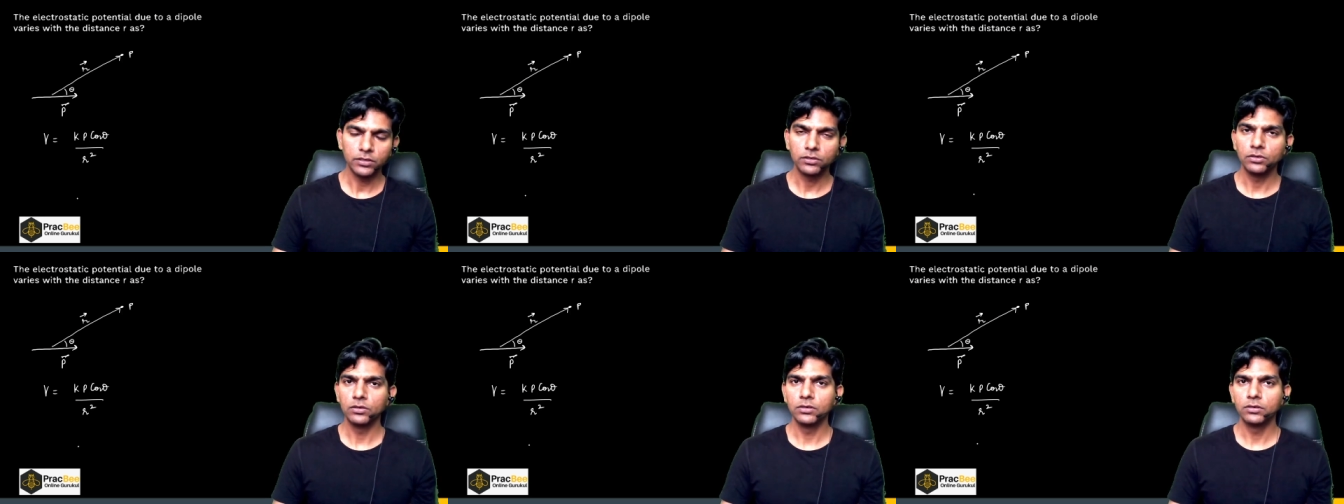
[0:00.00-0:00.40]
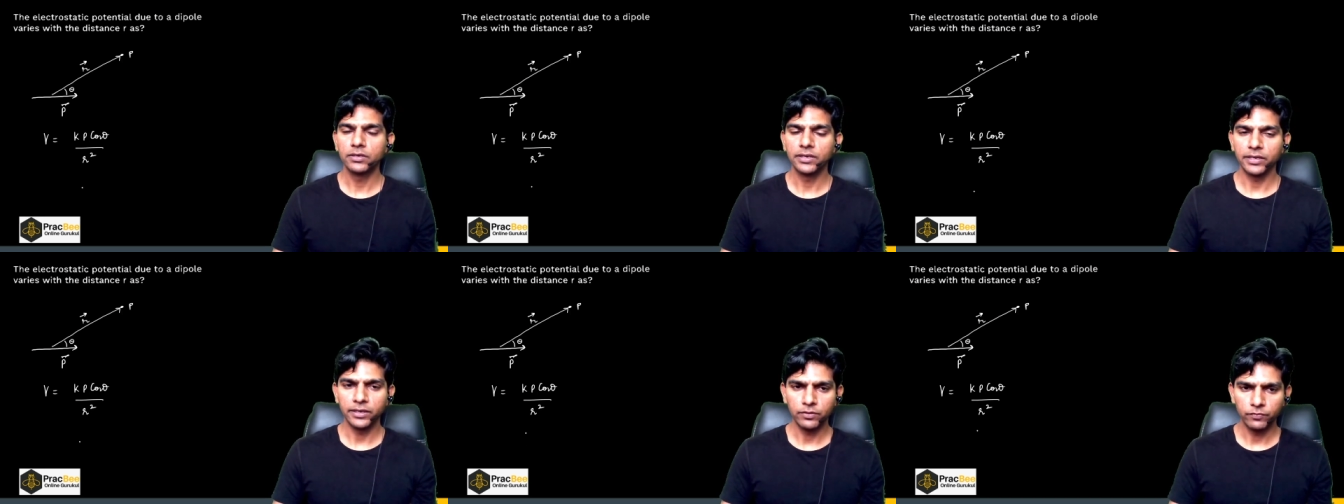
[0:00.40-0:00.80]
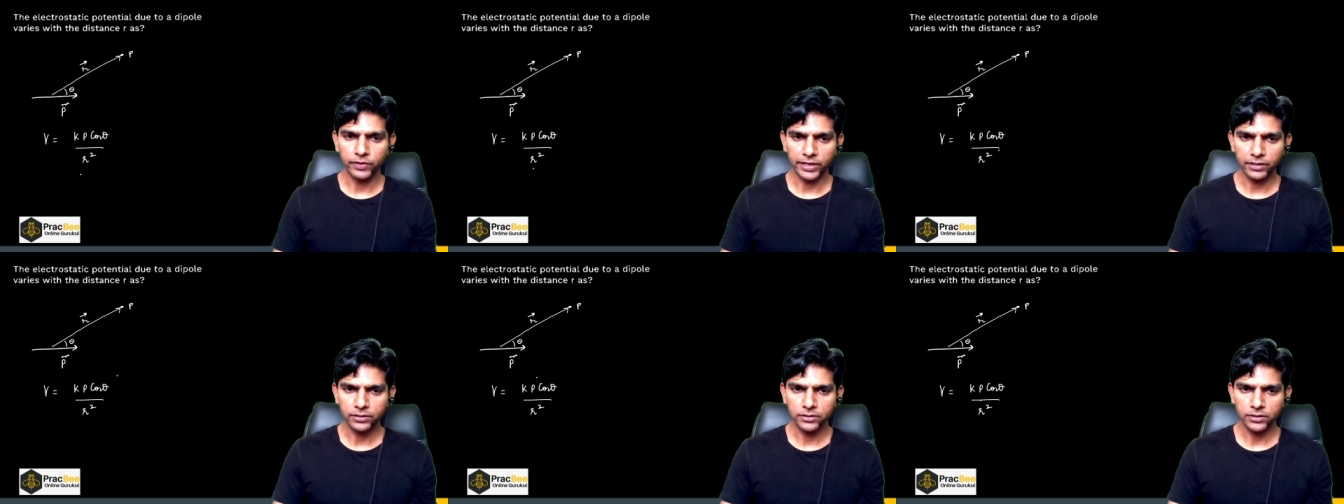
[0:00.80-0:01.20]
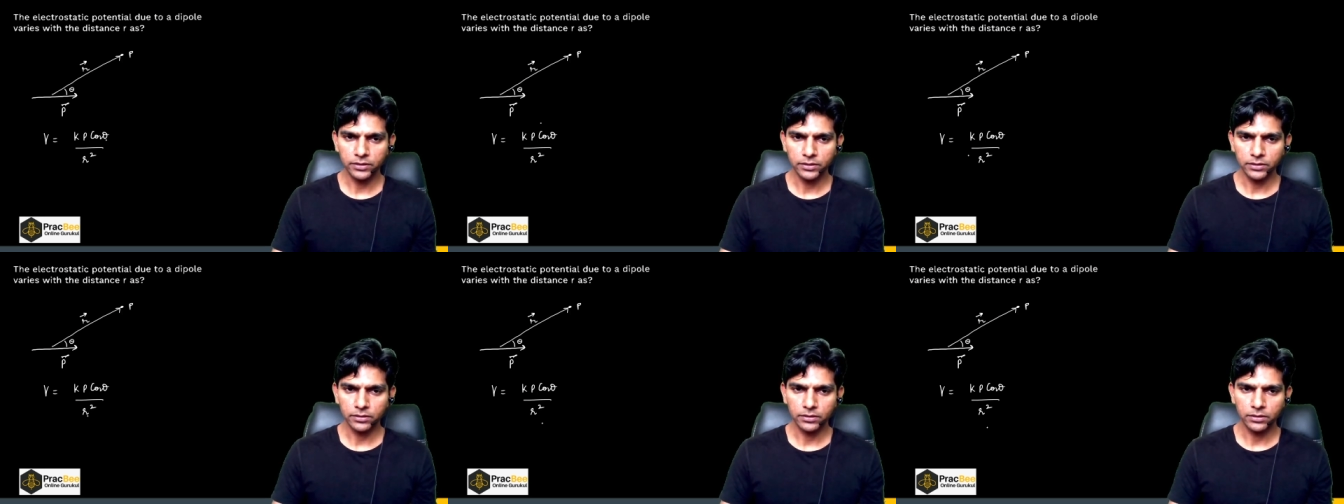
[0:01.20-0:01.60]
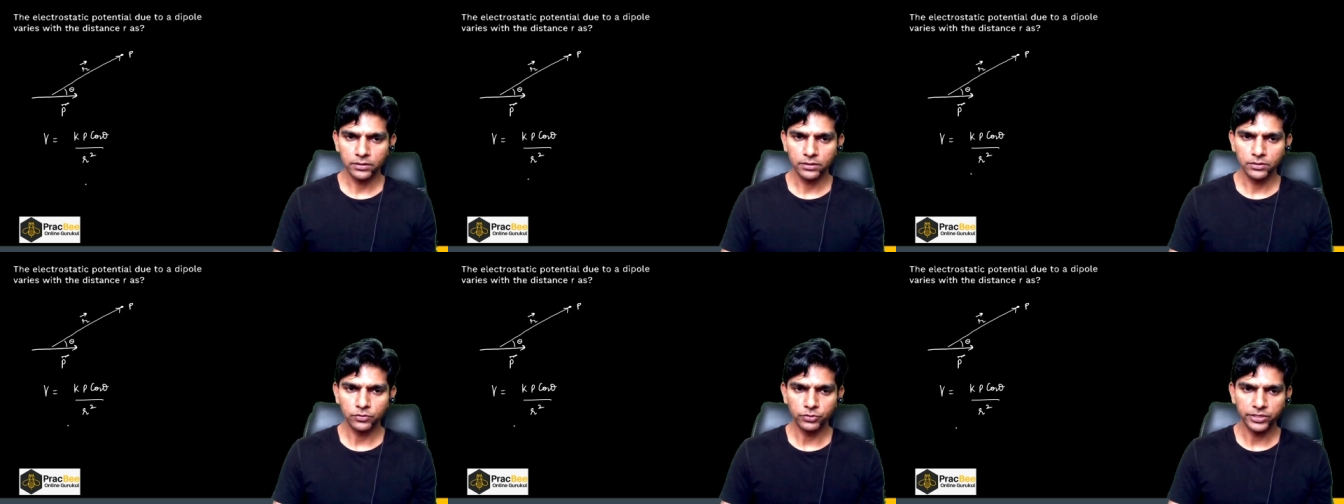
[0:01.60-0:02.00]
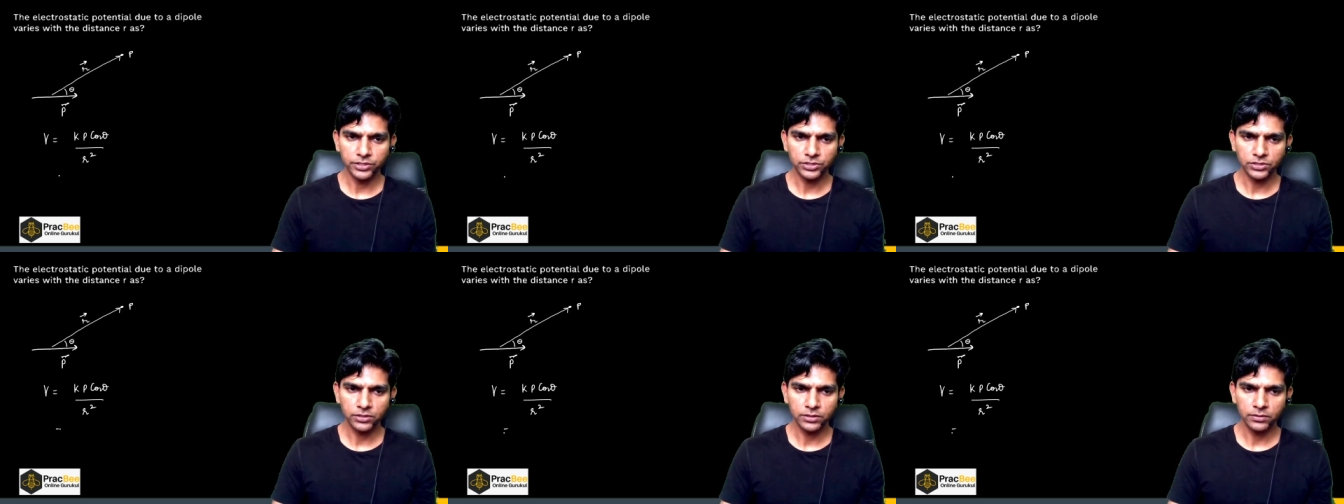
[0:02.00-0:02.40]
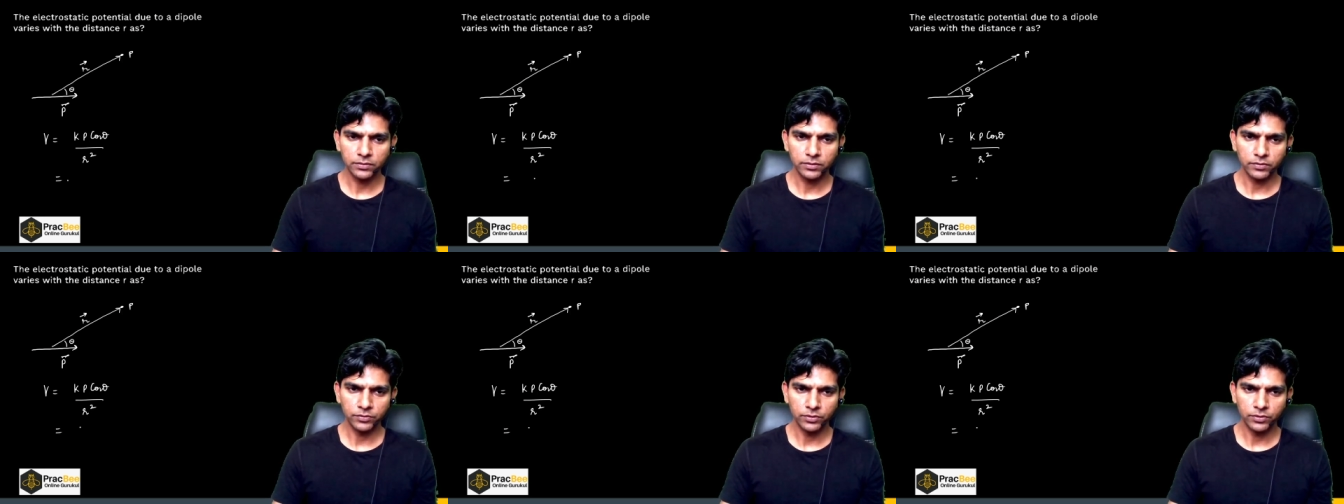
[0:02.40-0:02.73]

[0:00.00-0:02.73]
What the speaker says: or in vector notation,